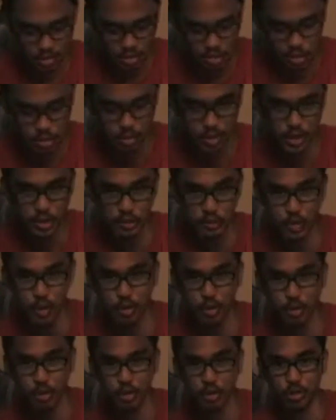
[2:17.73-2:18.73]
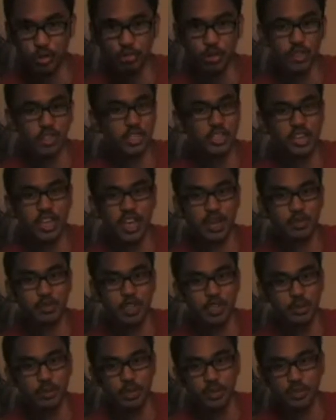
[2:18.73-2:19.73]
All right, she makes a photo shoot, but she
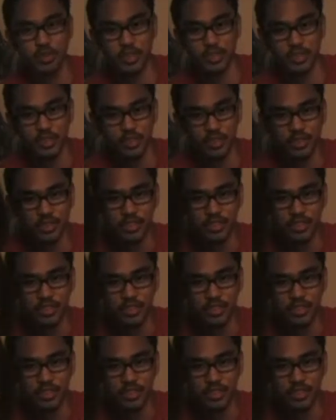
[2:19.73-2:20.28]
can't make a movie.